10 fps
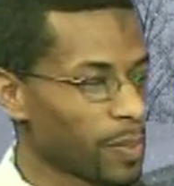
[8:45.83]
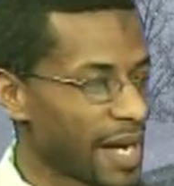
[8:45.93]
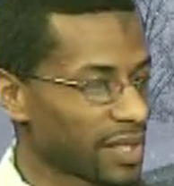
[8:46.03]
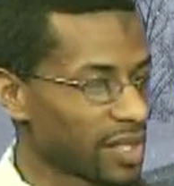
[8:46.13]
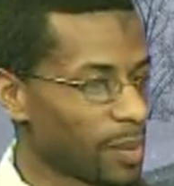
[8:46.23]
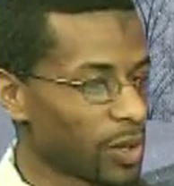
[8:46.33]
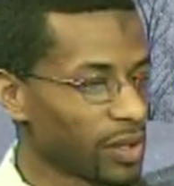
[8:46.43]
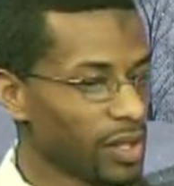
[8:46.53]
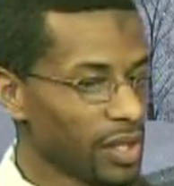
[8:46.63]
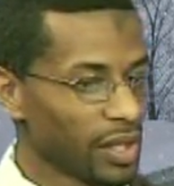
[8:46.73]
this past
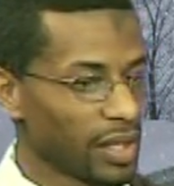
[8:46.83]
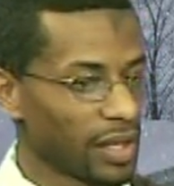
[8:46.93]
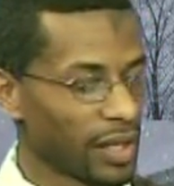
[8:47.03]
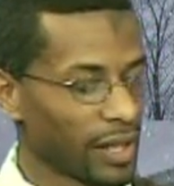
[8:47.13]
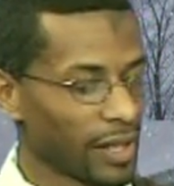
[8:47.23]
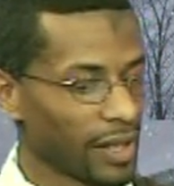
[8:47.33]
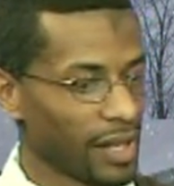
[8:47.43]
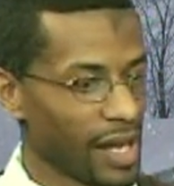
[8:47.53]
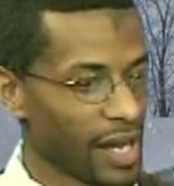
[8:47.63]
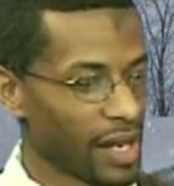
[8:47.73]
summer,
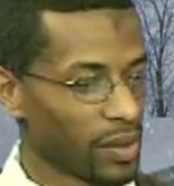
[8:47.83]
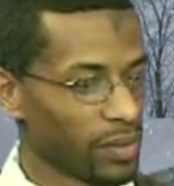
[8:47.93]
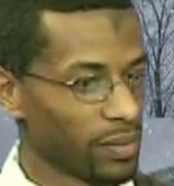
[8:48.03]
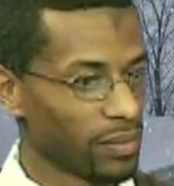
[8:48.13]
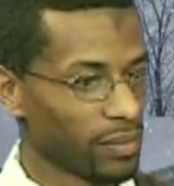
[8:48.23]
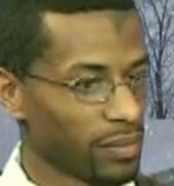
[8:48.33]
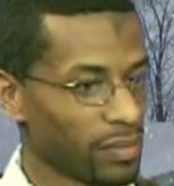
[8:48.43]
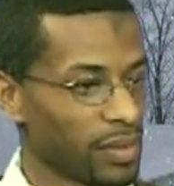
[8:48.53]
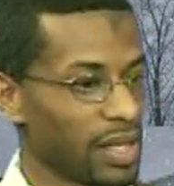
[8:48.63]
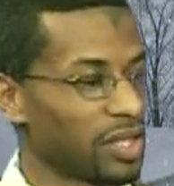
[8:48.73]
and
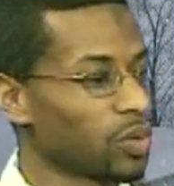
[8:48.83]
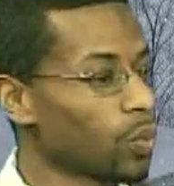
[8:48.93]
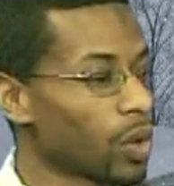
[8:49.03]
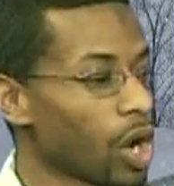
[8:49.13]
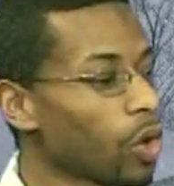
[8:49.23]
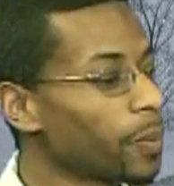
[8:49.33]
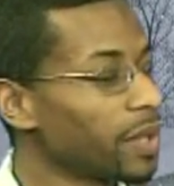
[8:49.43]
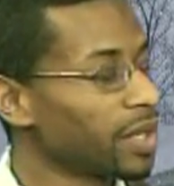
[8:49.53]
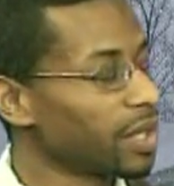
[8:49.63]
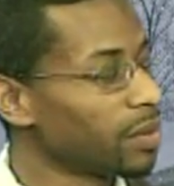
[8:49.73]
we're
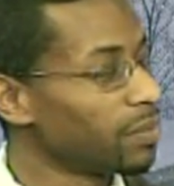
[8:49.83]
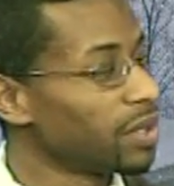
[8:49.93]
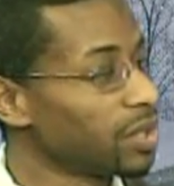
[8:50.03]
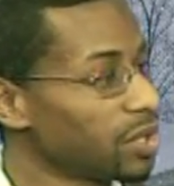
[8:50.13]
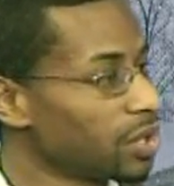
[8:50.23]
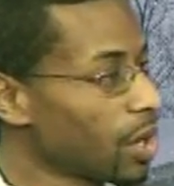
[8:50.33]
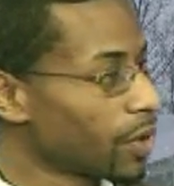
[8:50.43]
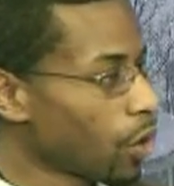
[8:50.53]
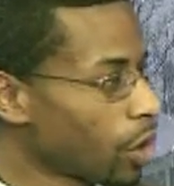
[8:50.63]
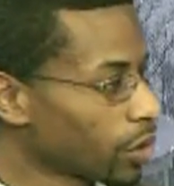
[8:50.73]
hoping that it can be an
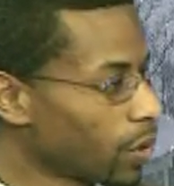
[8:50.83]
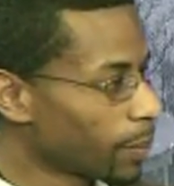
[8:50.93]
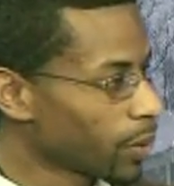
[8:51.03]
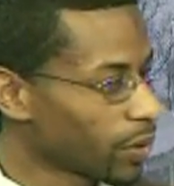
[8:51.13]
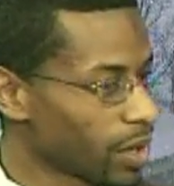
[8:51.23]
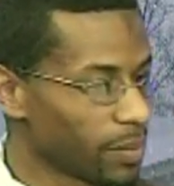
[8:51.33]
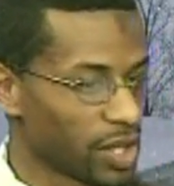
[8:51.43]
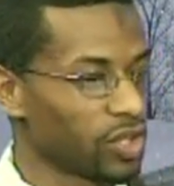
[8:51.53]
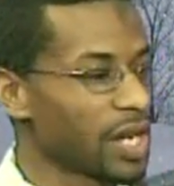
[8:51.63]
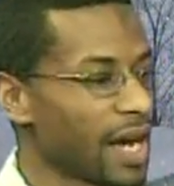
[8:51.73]
ongoing program,
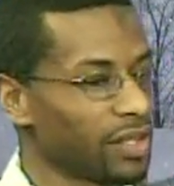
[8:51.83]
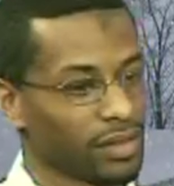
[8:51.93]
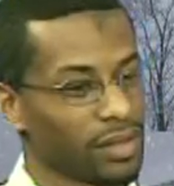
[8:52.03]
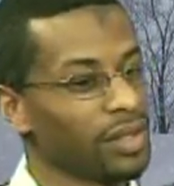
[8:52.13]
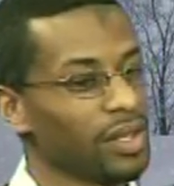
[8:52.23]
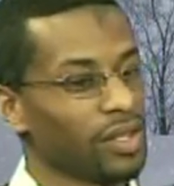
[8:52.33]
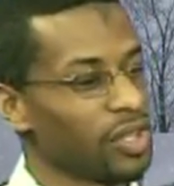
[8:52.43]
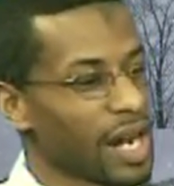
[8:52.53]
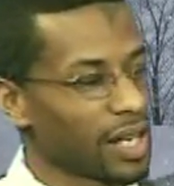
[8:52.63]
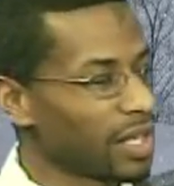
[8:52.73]
because you're not
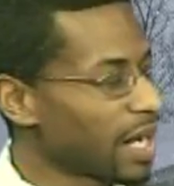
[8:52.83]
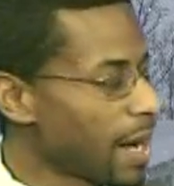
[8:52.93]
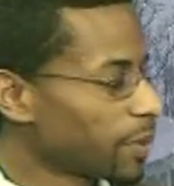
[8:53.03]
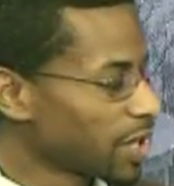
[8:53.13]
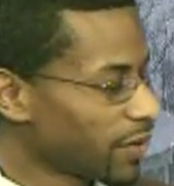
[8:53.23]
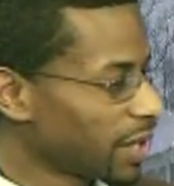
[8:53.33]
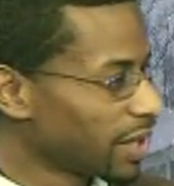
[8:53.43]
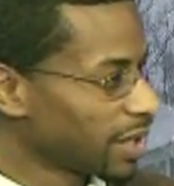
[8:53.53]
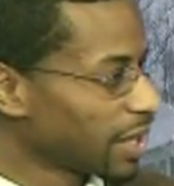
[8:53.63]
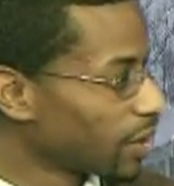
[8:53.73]
going to accomplish
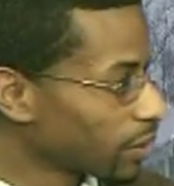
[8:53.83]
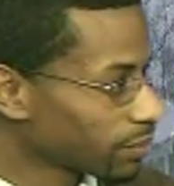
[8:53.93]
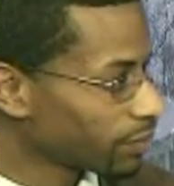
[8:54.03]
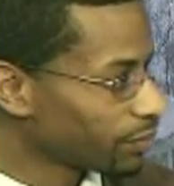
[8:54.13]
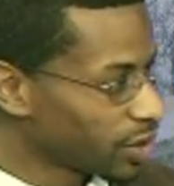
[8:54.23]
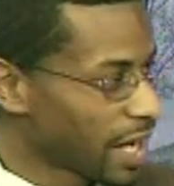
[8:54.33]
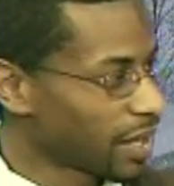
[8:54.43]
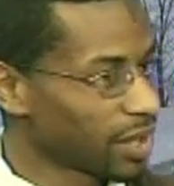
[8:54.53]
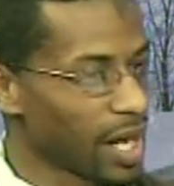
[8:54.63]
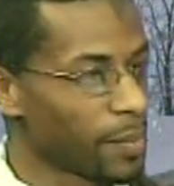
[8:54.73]
everything in a year. You're
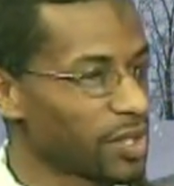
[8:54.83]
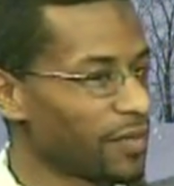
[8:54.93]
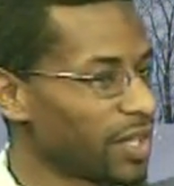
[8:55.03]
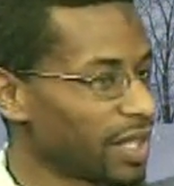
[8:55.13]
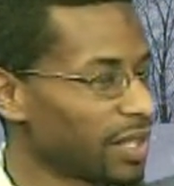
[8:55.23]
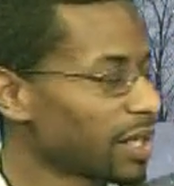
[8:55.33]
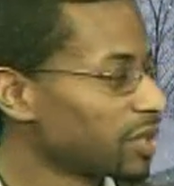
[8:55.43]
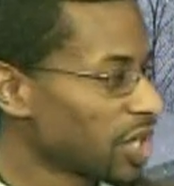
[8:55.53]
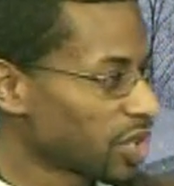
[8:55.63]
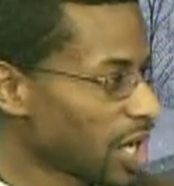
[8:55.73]
not going to accomplish everything in
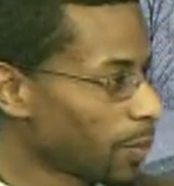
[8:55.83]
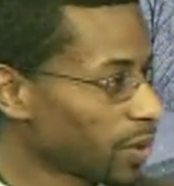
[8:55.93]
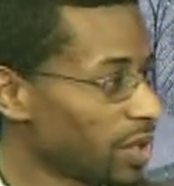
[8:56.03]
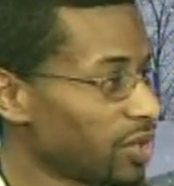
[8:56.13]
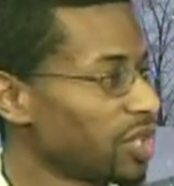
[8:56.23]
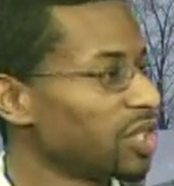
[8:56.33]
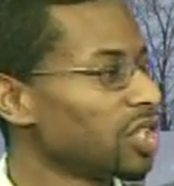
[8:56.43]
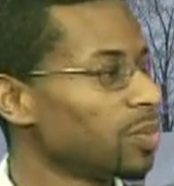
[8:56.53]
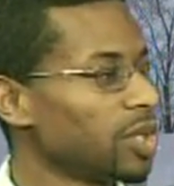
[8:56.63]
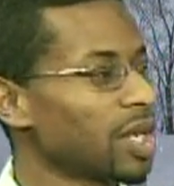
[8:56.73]
just a couple years. This
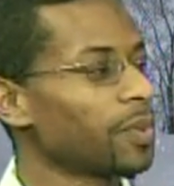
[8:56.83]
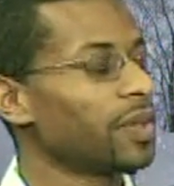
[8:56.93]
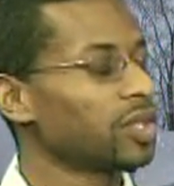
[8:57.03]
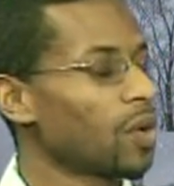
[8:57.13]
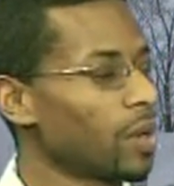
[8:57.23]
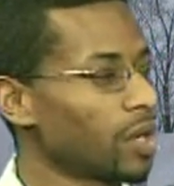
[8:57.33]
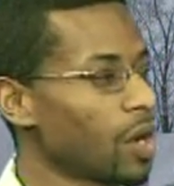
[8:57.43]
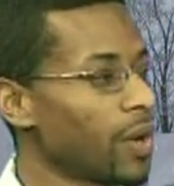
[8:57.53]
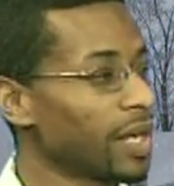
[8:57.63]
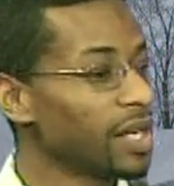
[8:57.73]
needs to be something that's
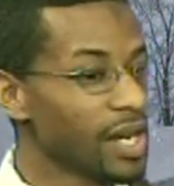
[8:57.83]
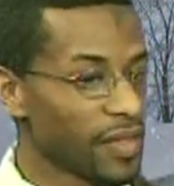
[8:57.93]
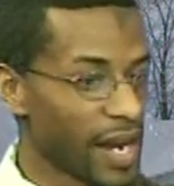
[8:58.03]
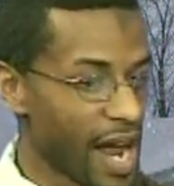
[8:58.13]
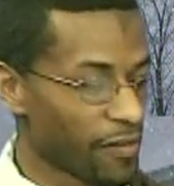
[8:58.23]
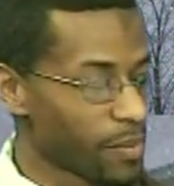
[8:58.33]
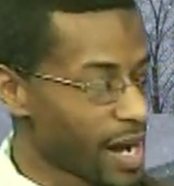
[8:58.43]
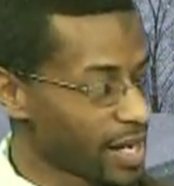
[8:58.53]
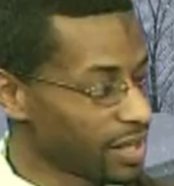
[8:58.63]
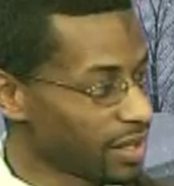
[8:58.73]
ongoing, that
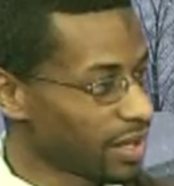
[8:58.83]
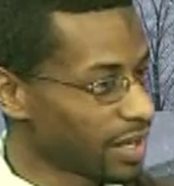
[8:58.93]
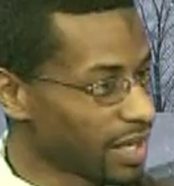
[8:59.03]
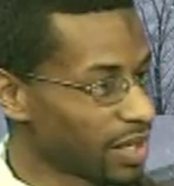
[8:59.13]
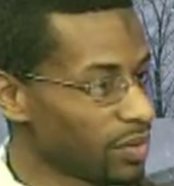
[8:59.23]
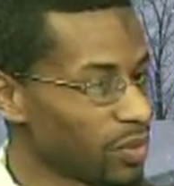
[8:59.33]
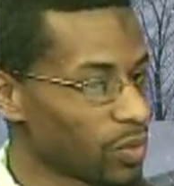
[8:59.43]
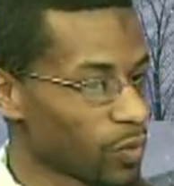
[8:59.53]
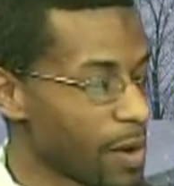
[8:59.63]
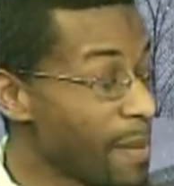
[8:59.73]
everybody, again,
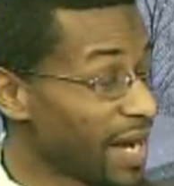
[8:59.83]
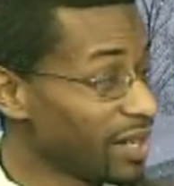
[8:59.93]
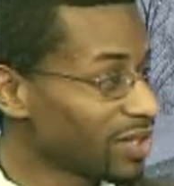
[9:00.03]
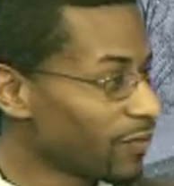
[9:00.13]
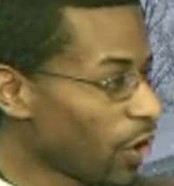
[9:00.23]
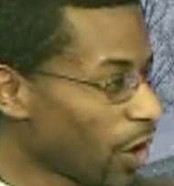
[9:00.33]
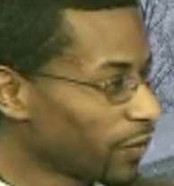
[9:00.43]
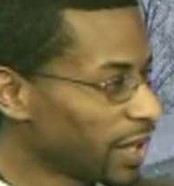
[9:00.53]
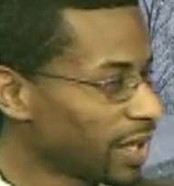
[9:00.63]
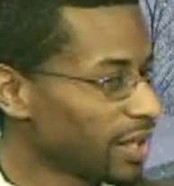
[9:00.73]
remains
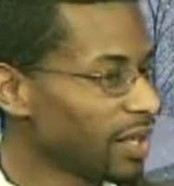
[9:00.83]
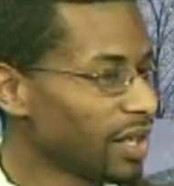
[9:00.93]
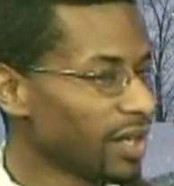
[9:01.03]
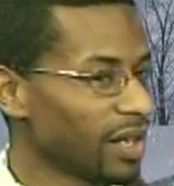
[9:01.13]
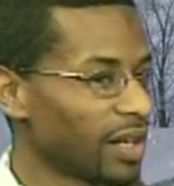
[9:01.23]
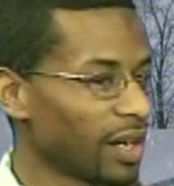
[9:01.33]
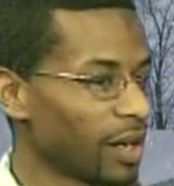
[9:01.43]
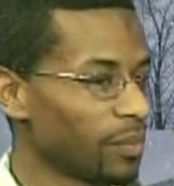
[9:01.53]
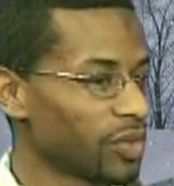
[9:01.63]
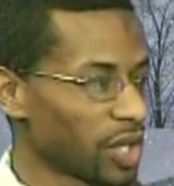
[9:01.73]
involved in,
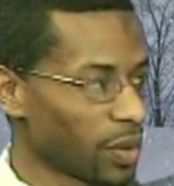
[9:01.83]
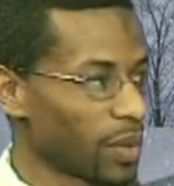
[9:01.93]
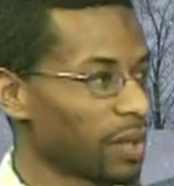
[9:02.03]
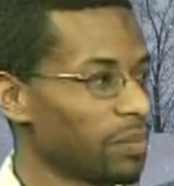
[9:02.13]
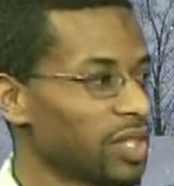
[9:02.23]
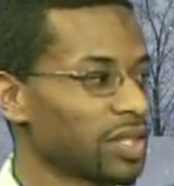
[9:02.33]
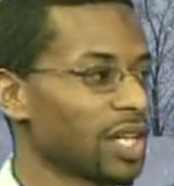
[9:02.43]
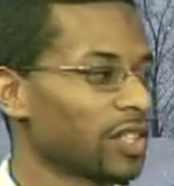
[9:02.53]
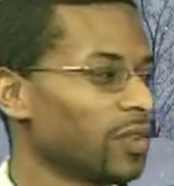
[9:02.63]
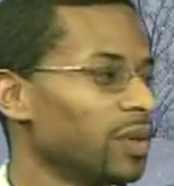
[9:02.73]
so that we can be
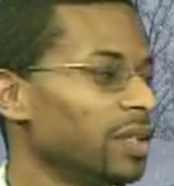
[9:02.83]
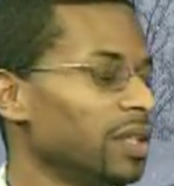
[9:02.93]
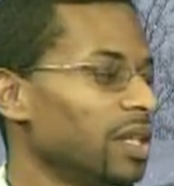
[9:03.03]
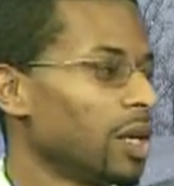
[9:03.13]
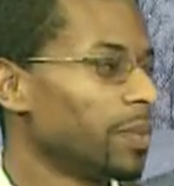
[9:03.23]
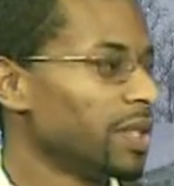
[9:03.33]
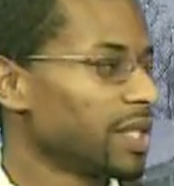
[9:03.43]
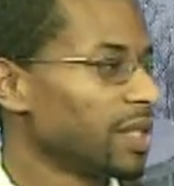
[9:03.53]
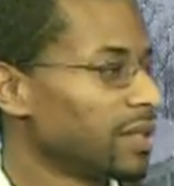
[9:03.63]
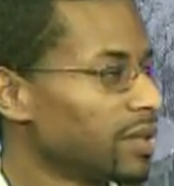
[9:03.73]
successful in helping
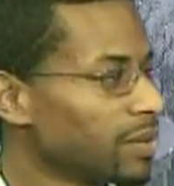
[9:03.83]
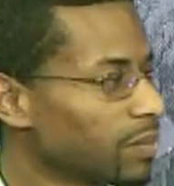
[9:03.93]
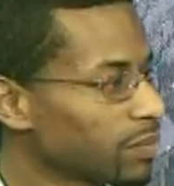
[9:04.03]
these kids.